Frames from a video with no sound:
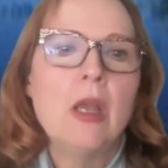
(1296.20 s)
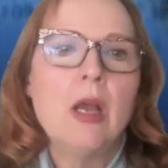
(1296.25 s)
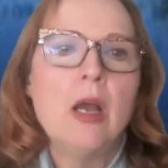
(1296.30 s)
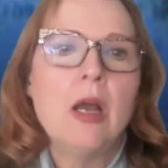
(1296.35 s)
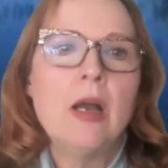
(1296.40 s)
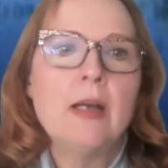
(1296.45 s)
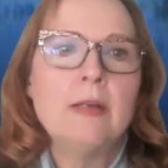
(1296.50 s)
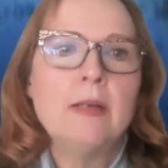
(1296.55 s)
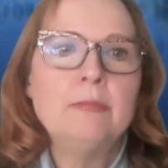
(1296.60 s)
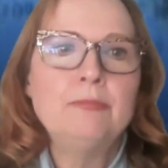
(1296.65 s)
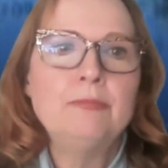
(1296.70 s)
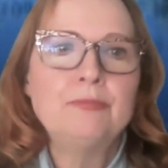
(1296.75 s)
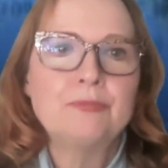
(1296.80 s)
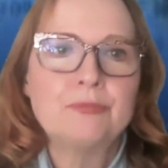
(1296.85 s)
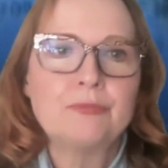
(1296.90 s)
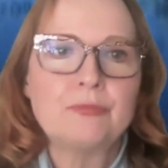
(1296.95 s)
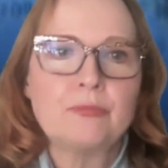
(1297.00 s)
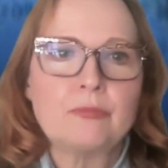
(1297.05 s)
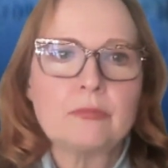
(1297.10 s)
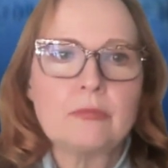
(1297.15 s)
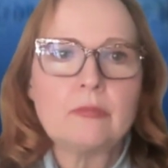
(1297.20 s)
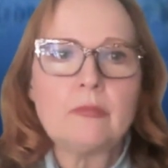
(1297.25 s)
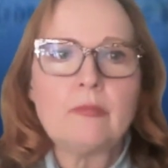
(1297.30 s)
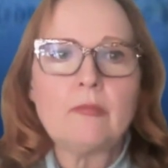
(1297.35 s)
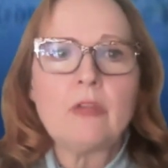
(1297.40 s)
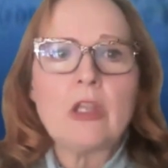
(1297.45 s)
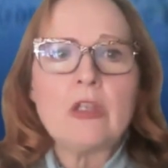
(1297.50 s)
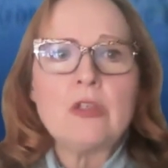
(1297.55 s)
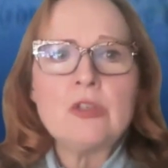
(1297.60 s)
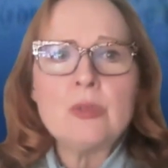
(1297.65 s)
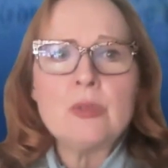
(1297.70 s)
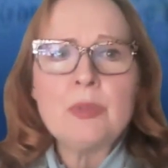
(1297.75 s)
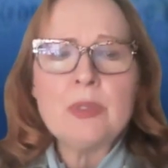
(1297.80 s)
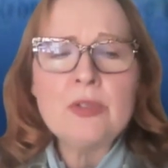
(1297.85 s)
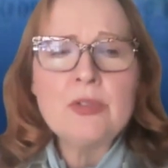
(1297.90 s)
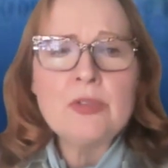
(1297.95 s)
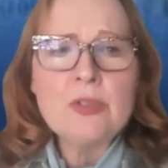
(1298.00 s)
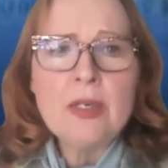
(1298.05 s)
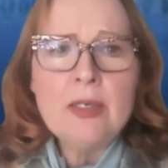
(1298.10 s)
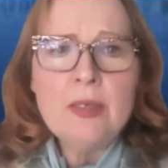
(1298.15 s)
Um, so with the
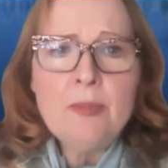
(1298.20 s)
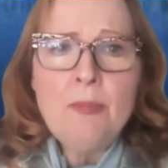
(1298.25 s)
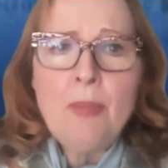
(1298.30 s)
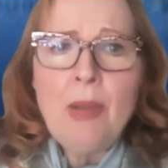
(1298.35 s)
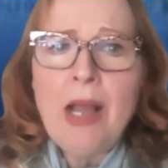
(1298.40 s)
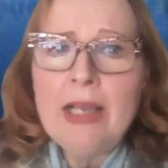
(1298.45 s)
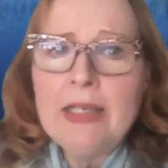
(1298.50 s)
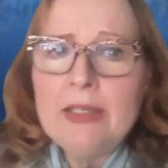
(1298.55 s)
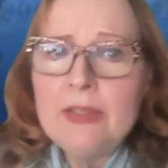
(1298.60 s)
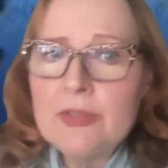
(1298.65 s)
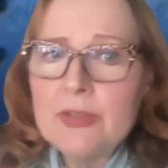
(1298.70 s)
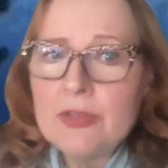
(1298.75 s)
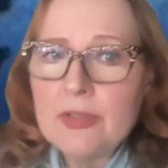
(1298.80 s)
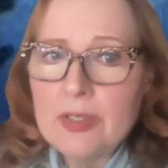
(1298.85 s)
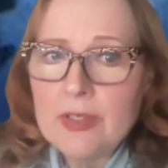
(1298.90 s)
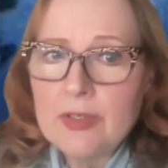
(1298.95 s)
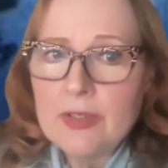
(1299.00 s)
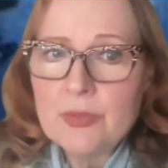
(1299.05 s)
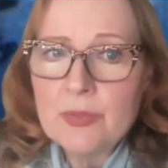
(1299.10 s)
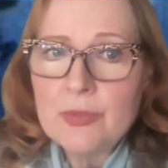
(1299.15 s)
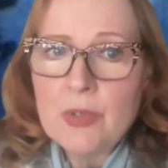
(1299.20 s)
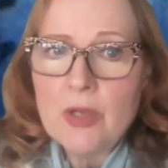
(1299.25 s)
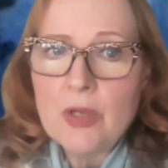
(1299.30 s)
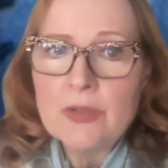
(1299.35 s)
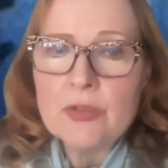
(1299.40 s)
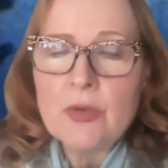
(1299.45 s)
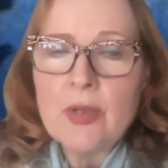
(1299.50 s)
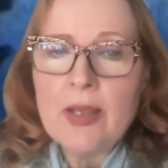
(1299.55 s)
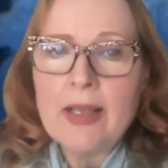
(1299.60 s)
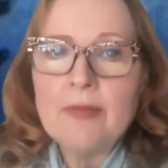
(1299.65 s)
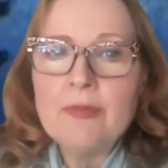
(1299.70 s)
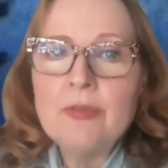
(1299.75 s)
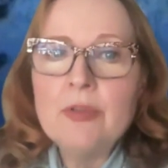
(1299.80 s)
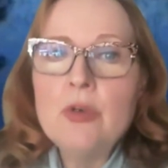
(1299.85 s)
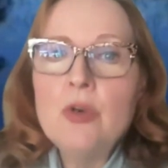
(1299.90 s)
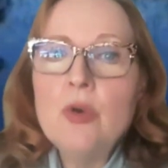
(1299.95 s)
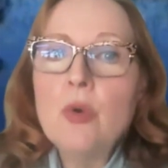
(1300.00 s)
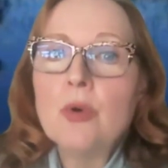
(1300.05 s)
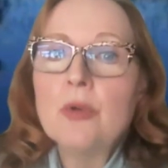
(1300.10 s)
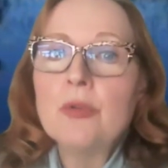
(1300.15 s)
sun in Pisces, we also have the
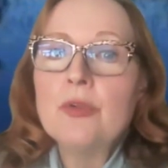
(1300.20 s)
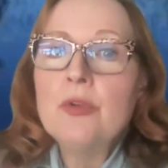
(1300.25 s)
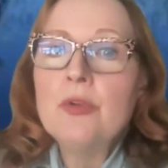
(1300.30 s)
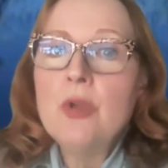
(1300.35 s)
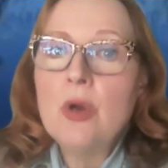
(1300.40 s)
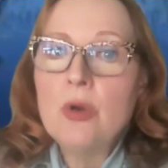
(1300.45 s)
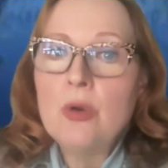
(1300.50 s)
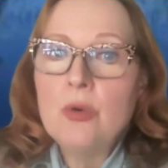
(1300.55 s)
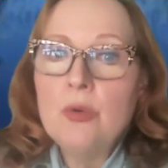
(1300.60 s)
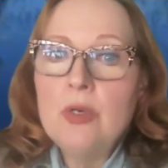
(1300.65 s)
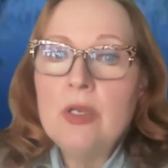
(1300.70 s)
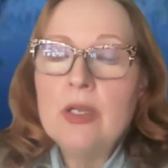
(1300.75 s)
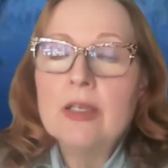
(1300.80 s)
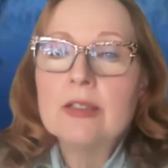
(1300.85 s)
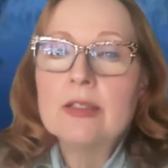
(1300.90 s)
North Node,